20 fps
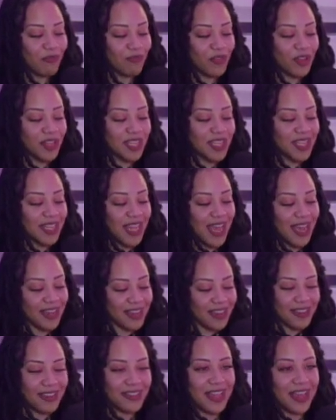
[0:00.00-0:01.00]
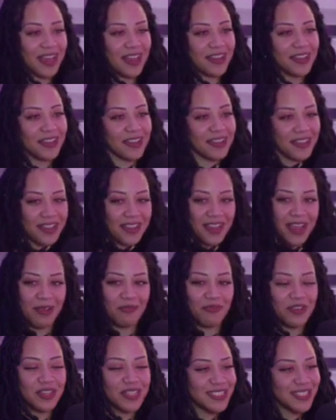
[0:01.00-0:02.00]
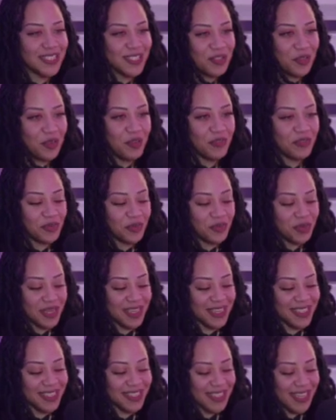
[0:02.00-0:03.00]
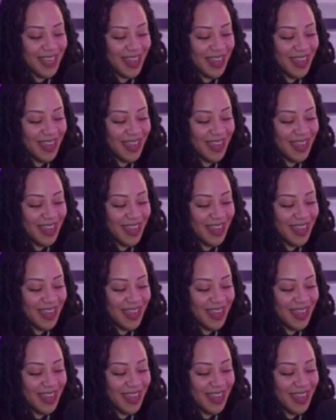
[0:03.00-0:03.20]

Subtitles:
really I'm really soft on the inside.